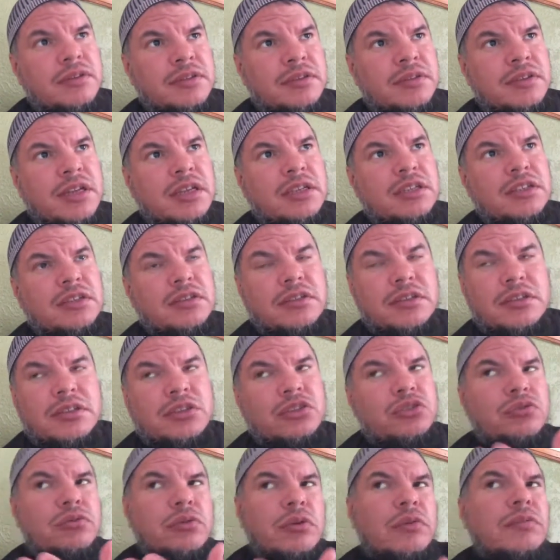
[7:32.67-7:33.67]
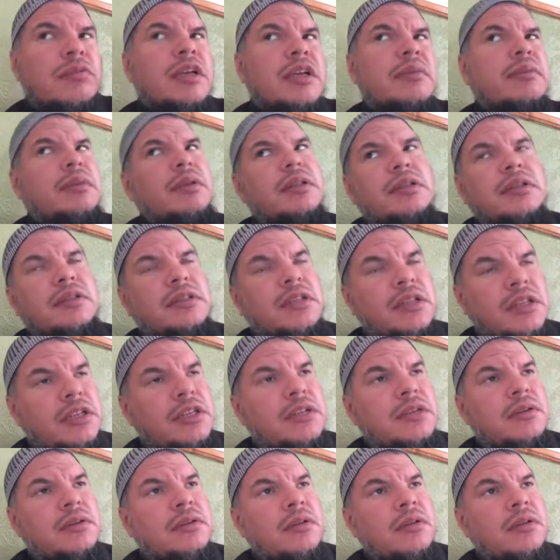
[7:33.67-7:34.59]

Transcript: It's not just an issue of give me the dalil.